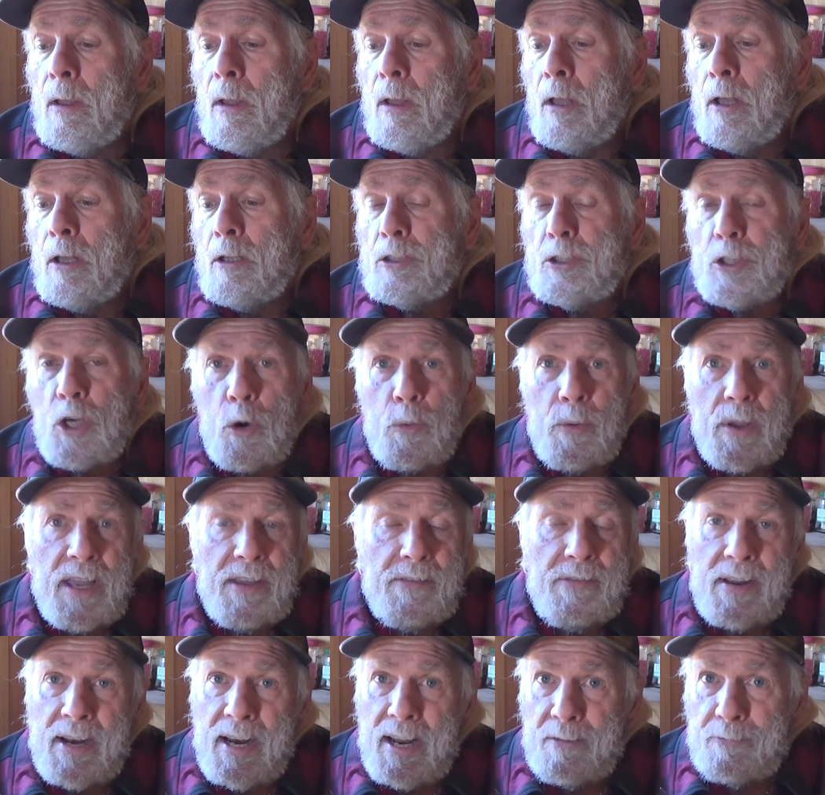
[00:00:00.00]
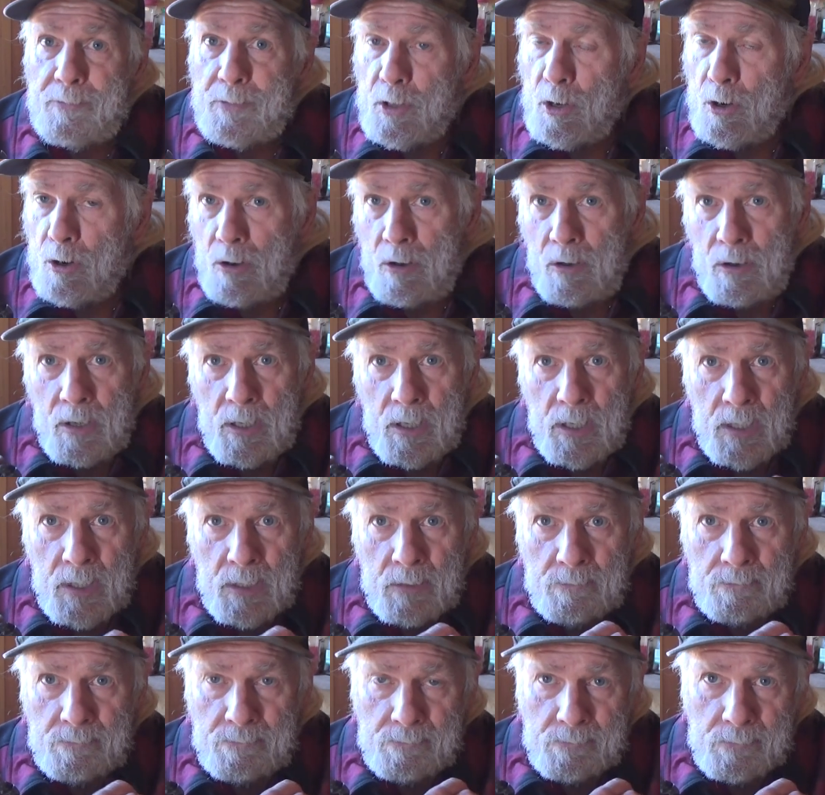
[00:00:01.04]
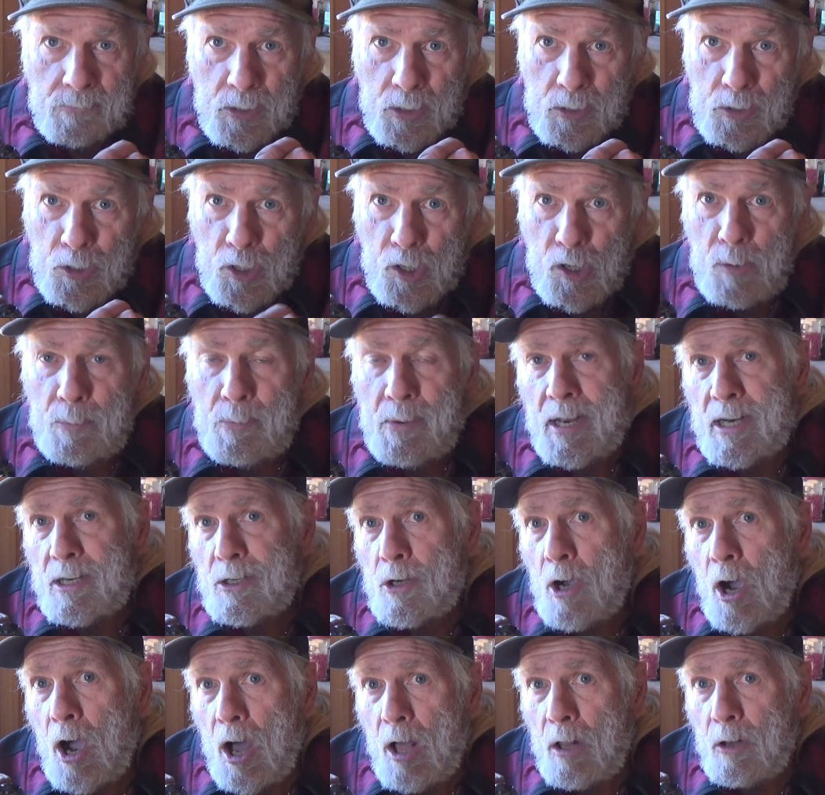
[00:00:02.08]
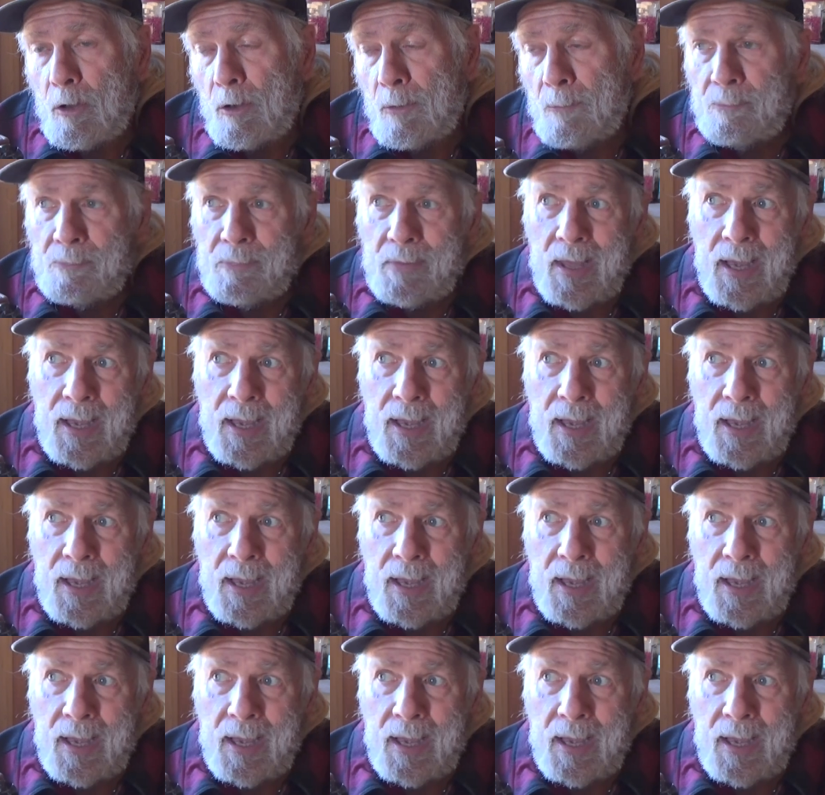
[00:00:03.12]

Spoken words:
So even if they're a little bit taller,